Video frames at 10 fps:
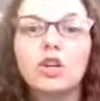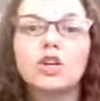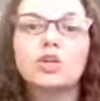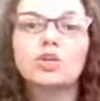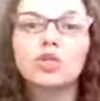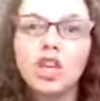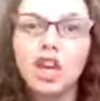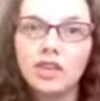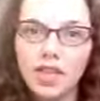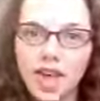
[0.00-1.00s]
So check
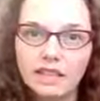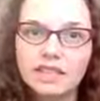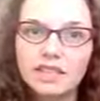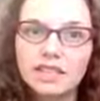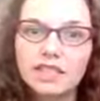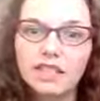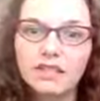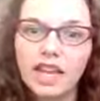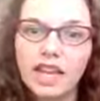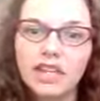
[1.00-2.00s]
that to see if
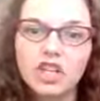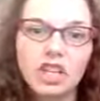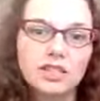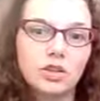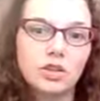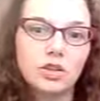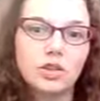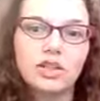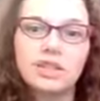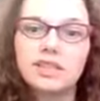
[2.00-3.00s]
the HS code
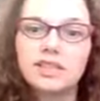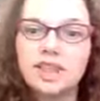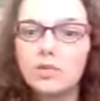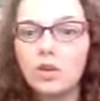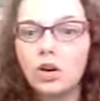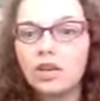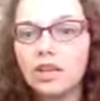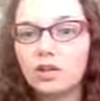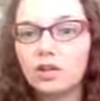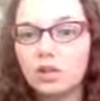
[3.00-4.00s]
is the same one
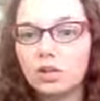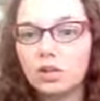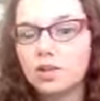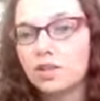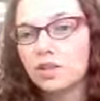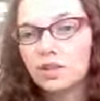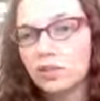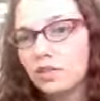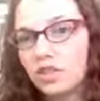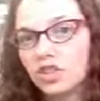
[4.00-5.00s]
that was used as for
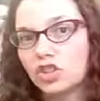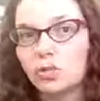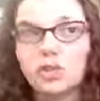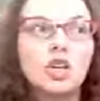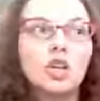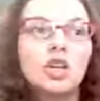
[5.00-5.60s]
previous shipments.